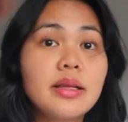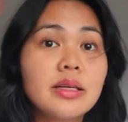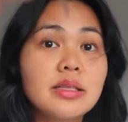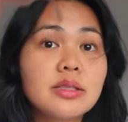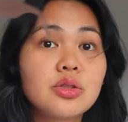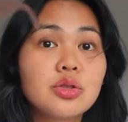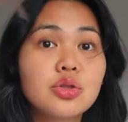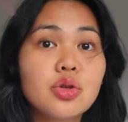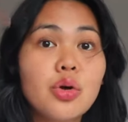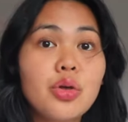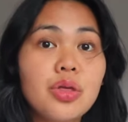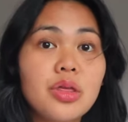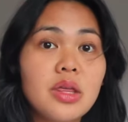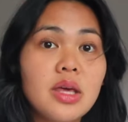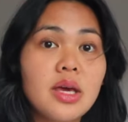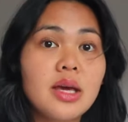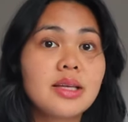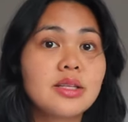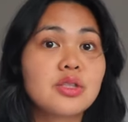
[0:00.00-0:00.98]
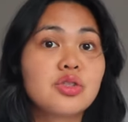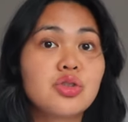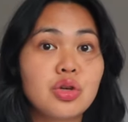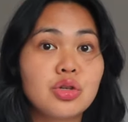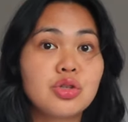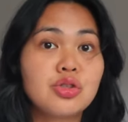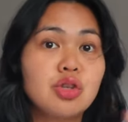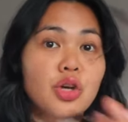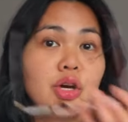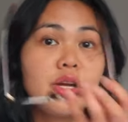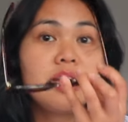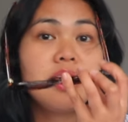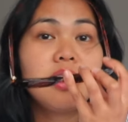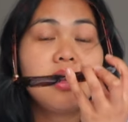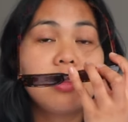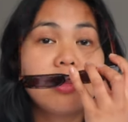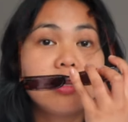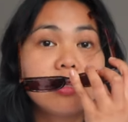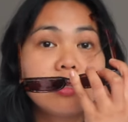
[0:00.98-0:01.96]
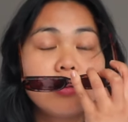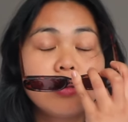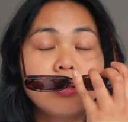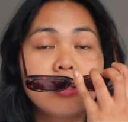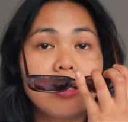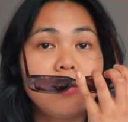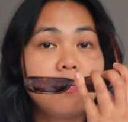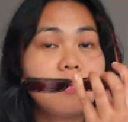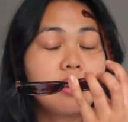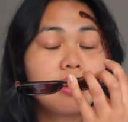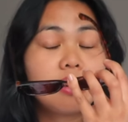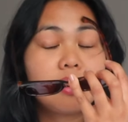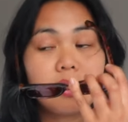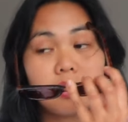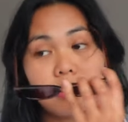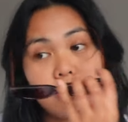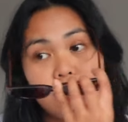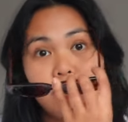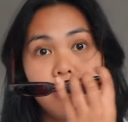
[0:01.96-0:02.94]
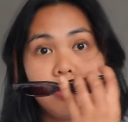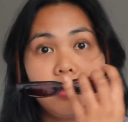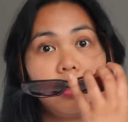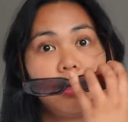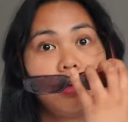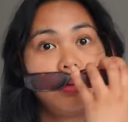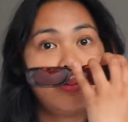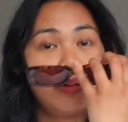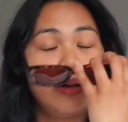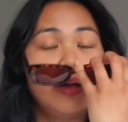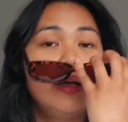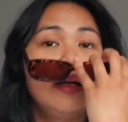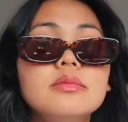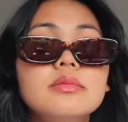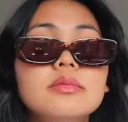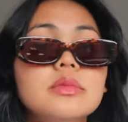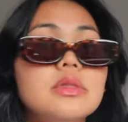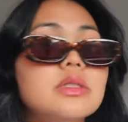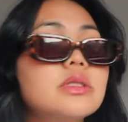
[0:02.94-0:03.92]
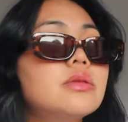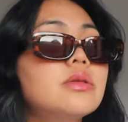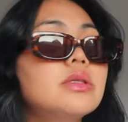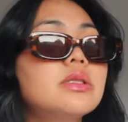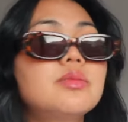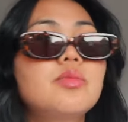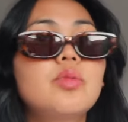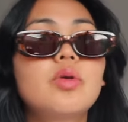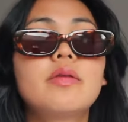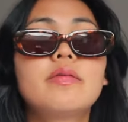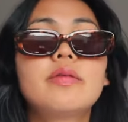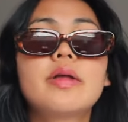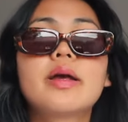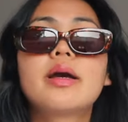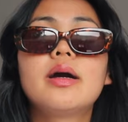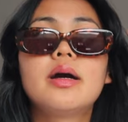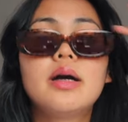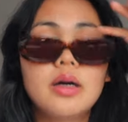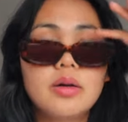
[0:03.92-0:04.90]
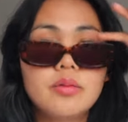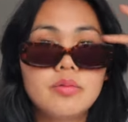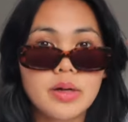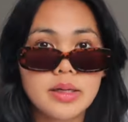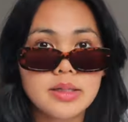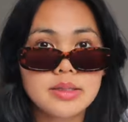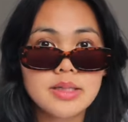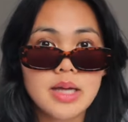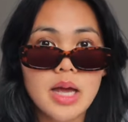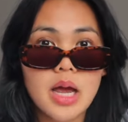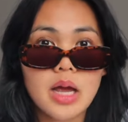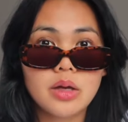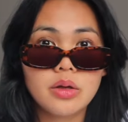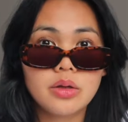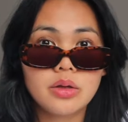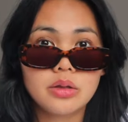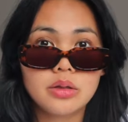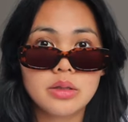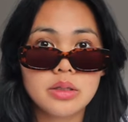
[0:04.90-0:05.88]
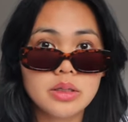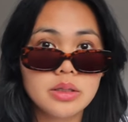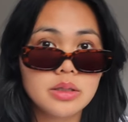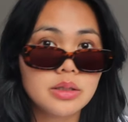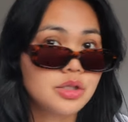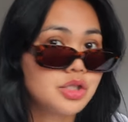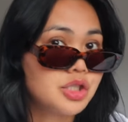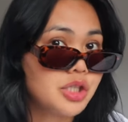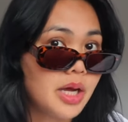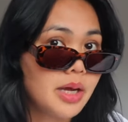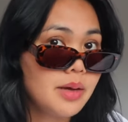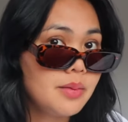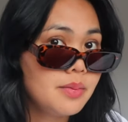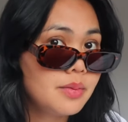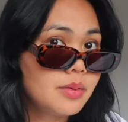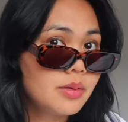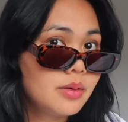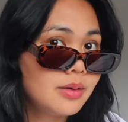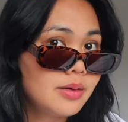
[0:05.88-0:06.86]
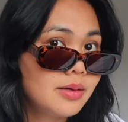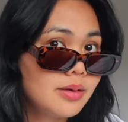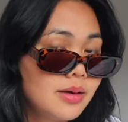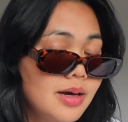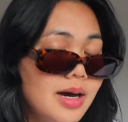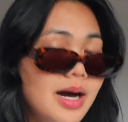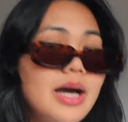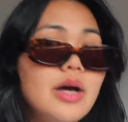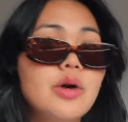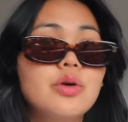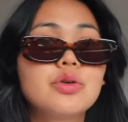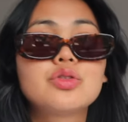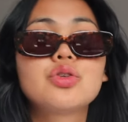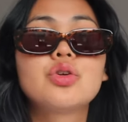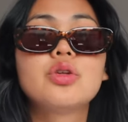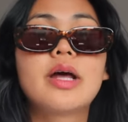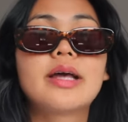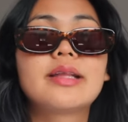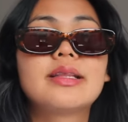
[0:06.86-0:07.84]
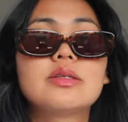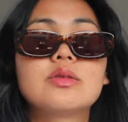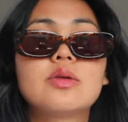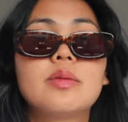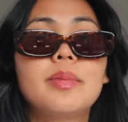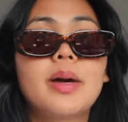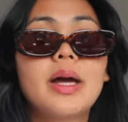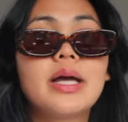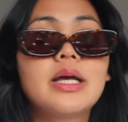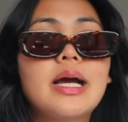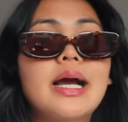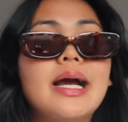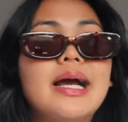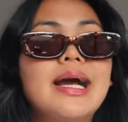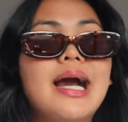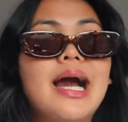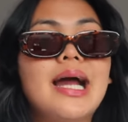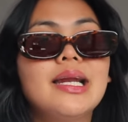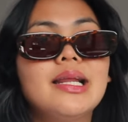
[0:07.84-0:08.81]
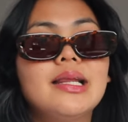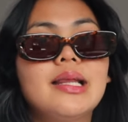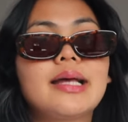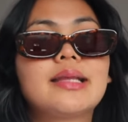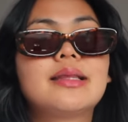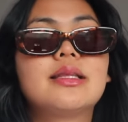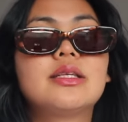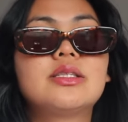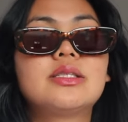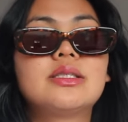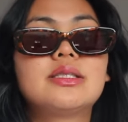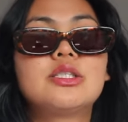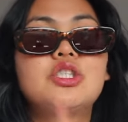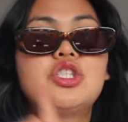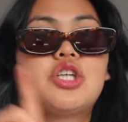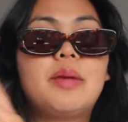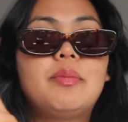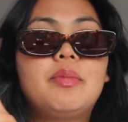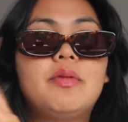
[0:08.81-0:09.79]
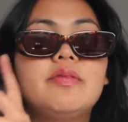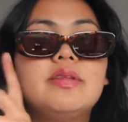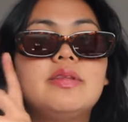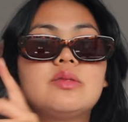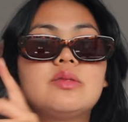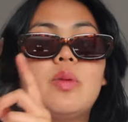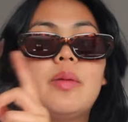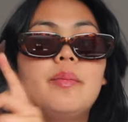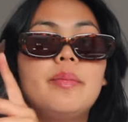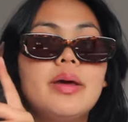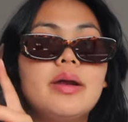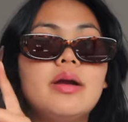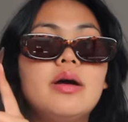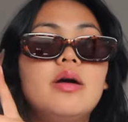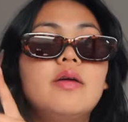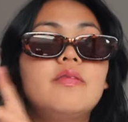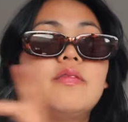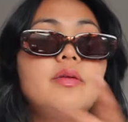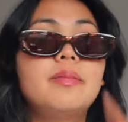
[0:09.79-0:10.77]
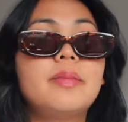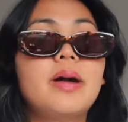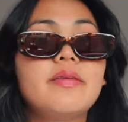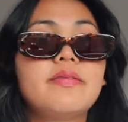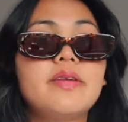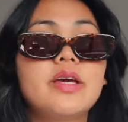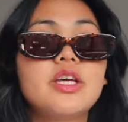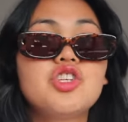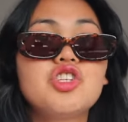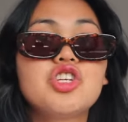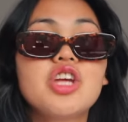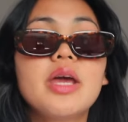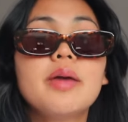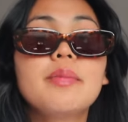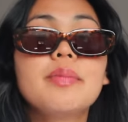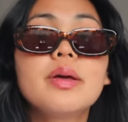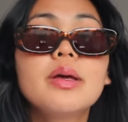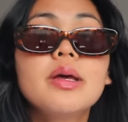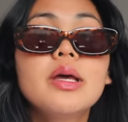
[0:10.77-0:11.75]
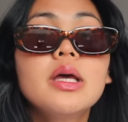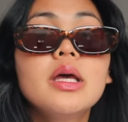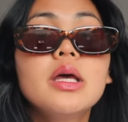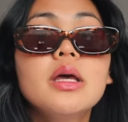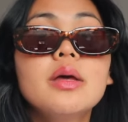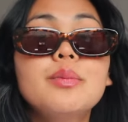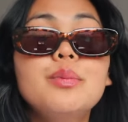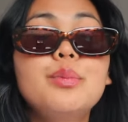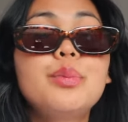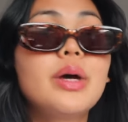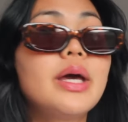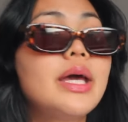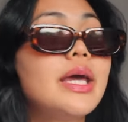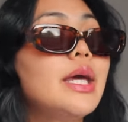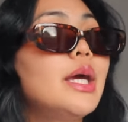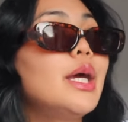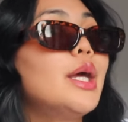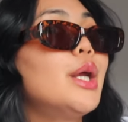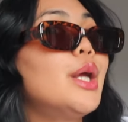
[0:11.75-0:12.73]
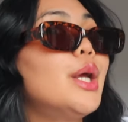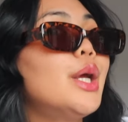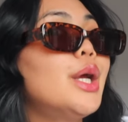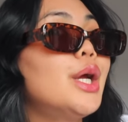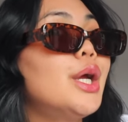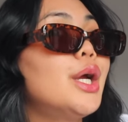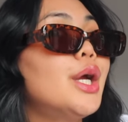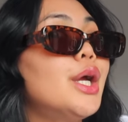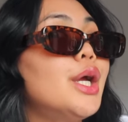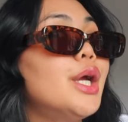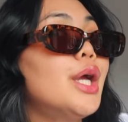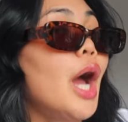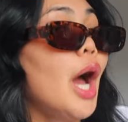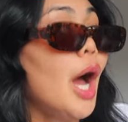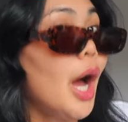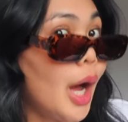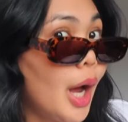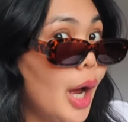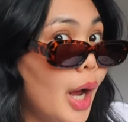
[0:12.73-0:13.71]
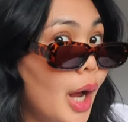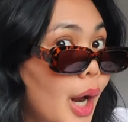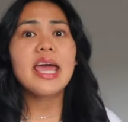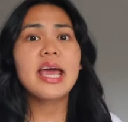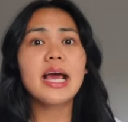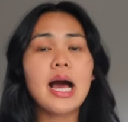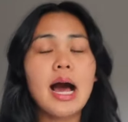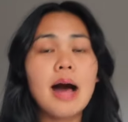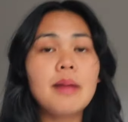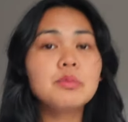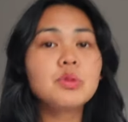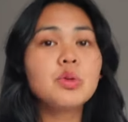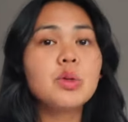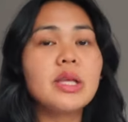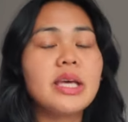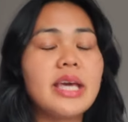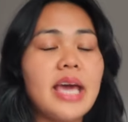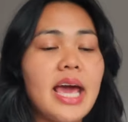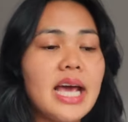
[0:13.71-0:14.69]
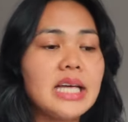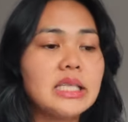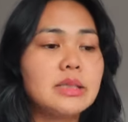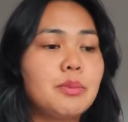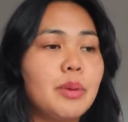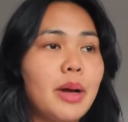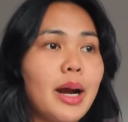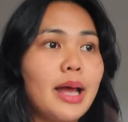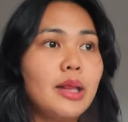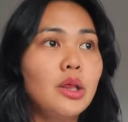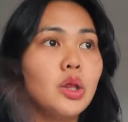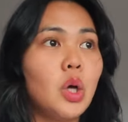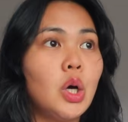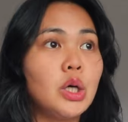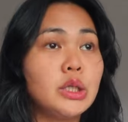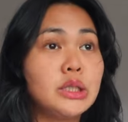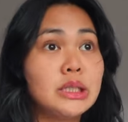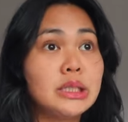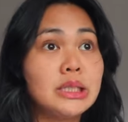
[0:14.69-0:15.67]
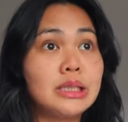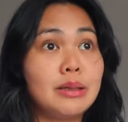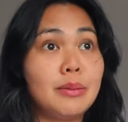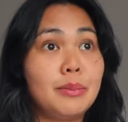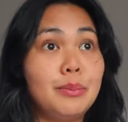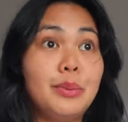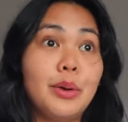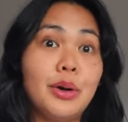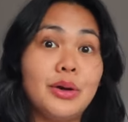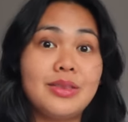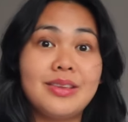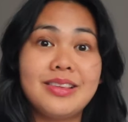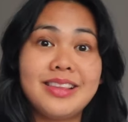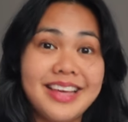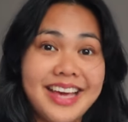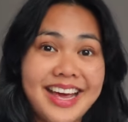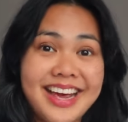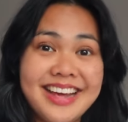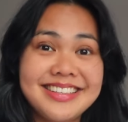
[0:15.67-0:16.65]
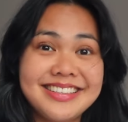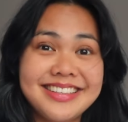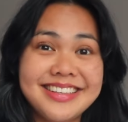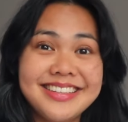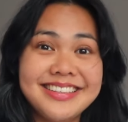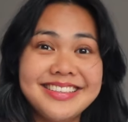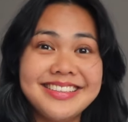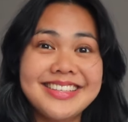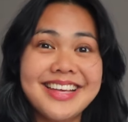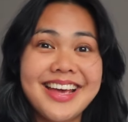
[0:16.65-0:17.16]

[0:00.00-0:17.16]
They're so thick, so sturdy. This one's even thicker than the other one. This one's more of like a rectangular shape. I also like this one, but I kind of like the shape of one better for my face shape. But yeah, it comes with a case, but I lost both of the cases.